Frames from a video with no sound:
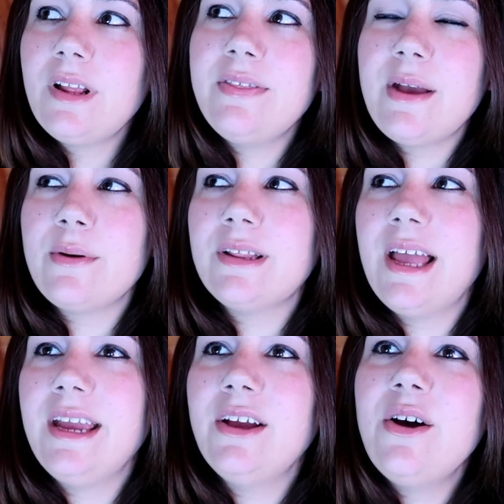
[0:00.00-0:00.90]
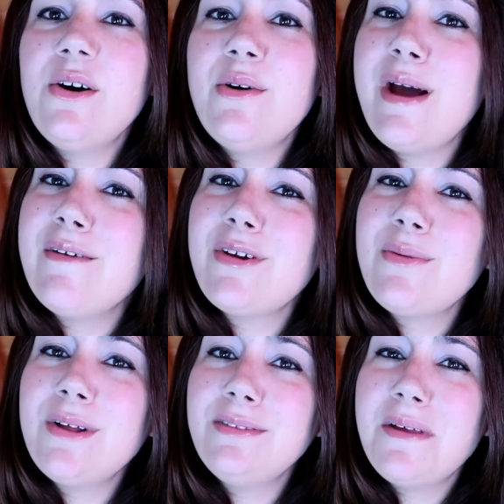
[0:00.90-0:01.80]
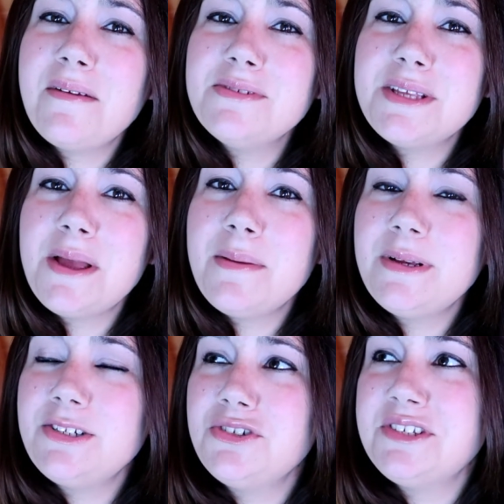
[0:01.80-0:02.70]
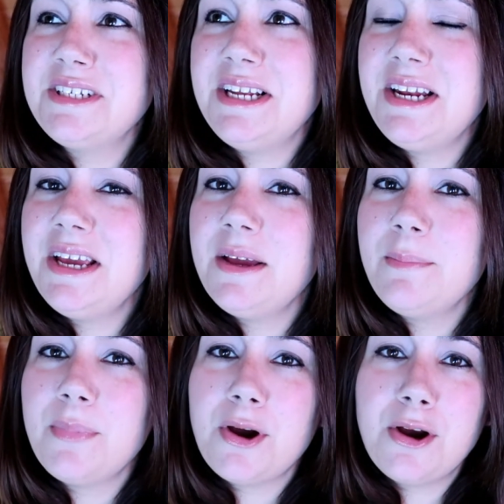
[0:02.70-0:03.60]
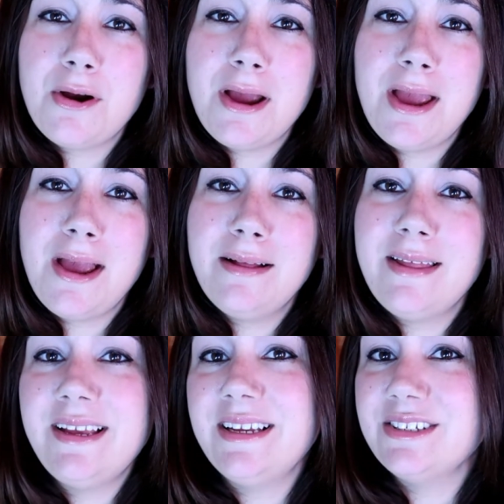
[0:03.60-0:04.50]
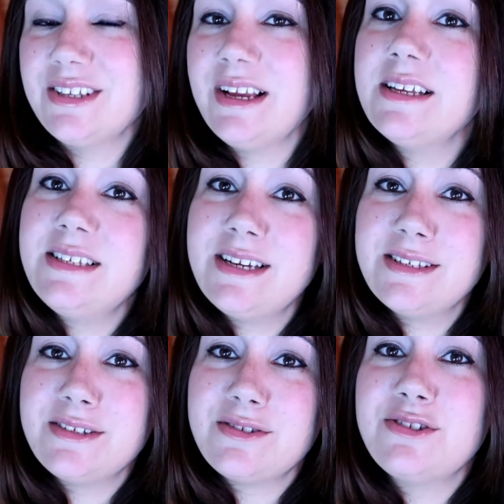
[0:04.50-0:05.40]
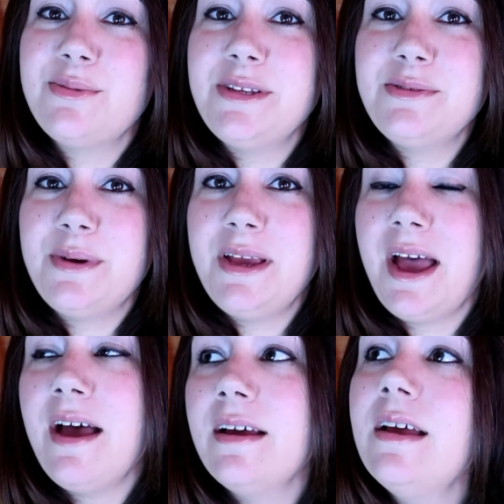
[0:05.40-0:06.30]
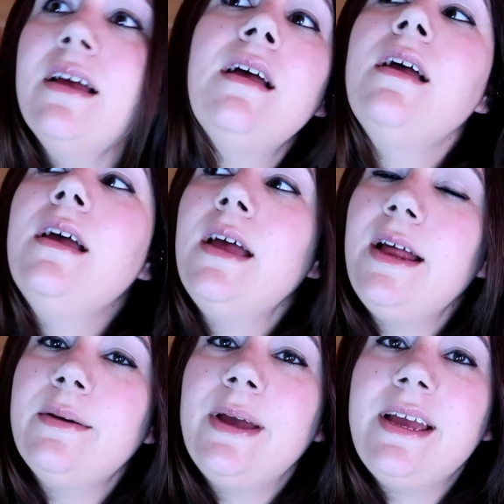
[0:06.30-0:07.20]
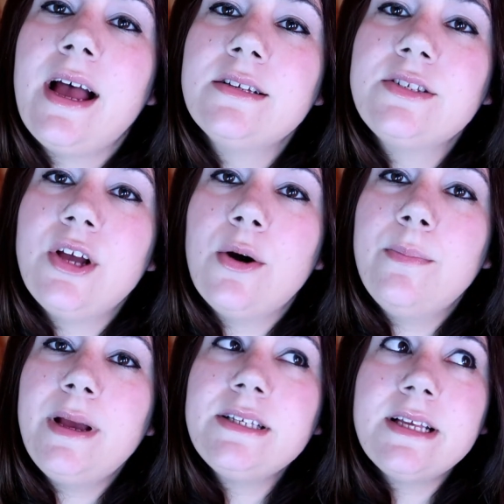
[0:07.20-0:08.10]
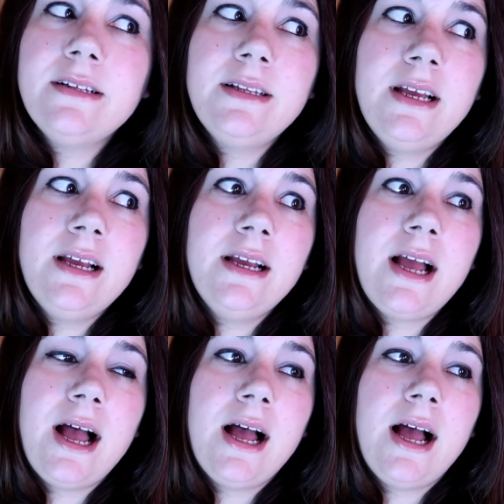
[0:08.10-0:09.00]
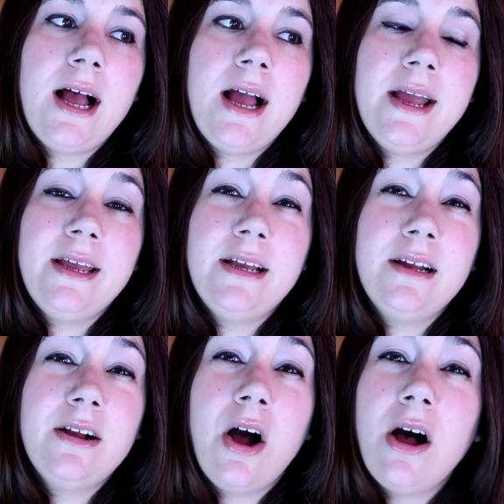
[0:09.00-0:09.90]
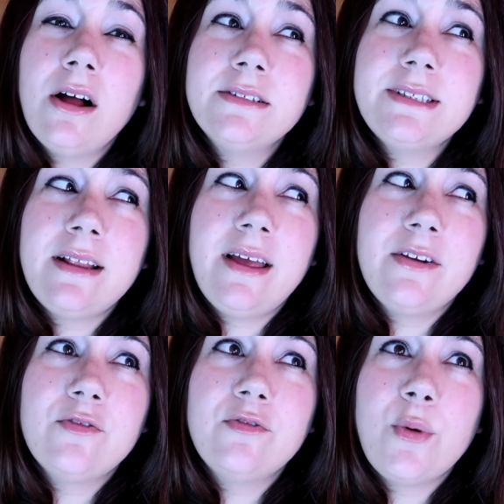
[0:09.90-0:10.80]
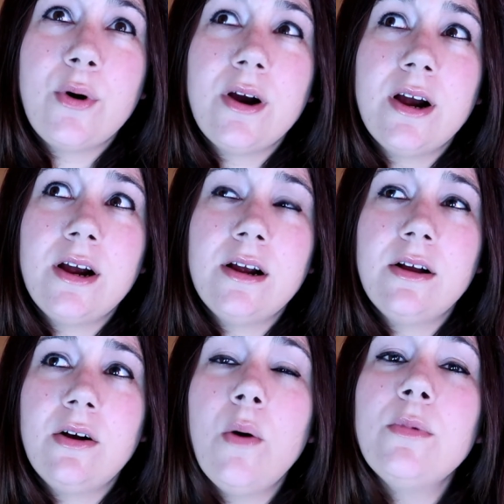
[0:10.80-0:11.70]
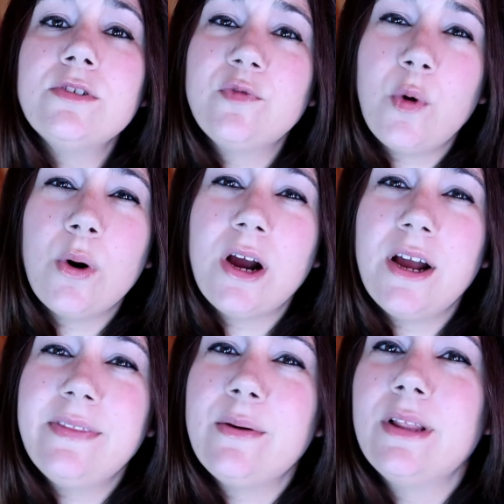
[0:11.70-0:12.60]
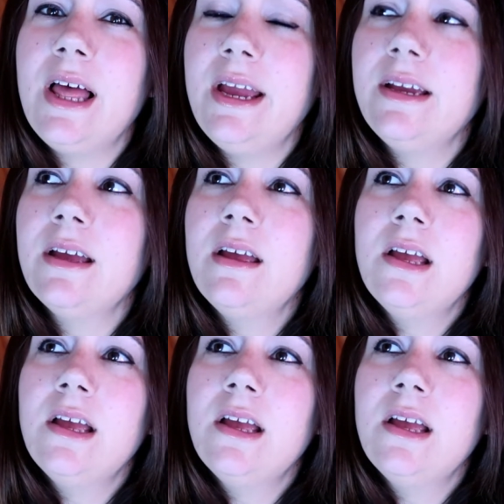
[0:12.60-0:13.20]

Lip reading: they were like, oh, everyone loves him, he's just kneading and purring, like he's a sweet cat. Anyway, yeah, so basically I called at like 4, almost 4, and they were like,